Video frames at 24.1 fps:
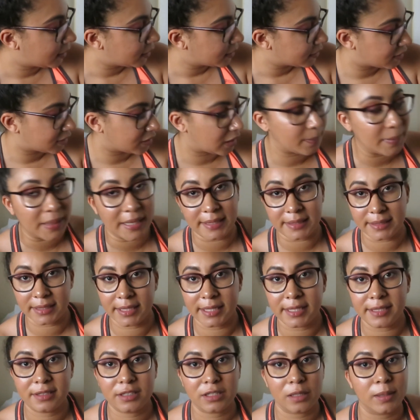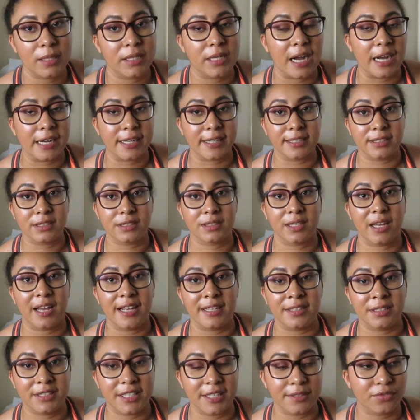Some I did, some I got
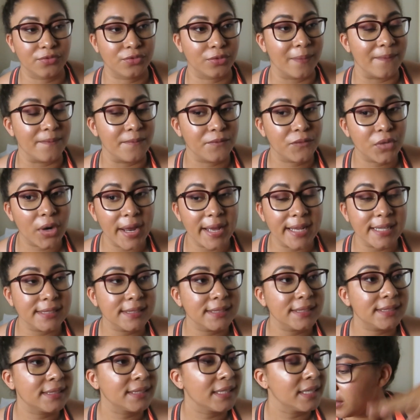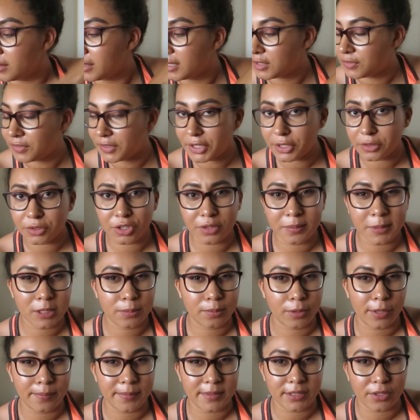as gifts from friends. This video is going to be
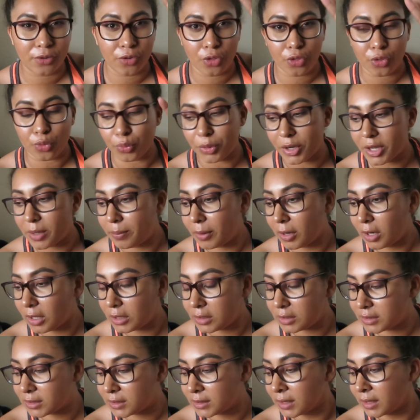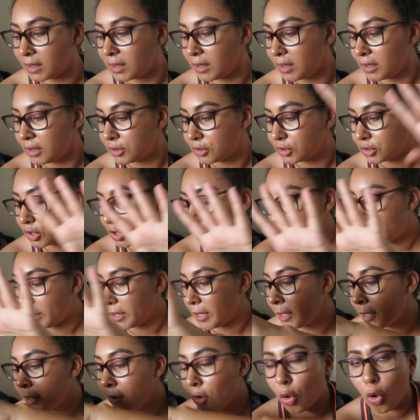split up into 3 parts. It's going to
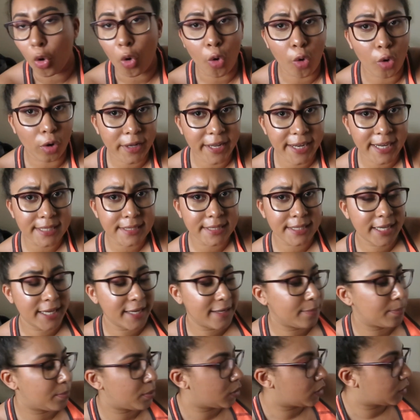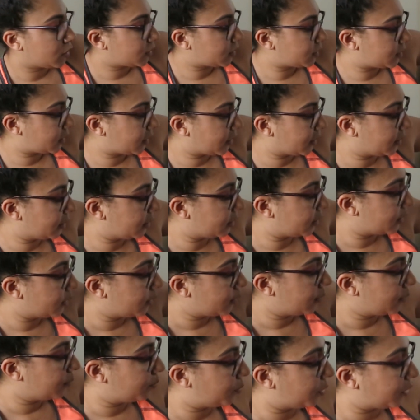be old antique books,
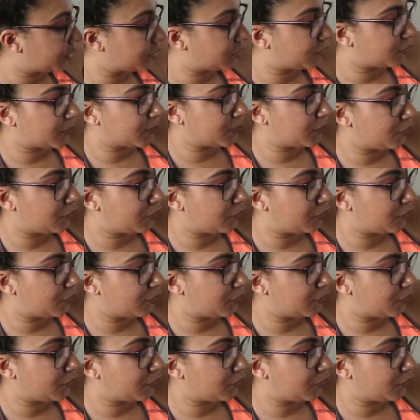books from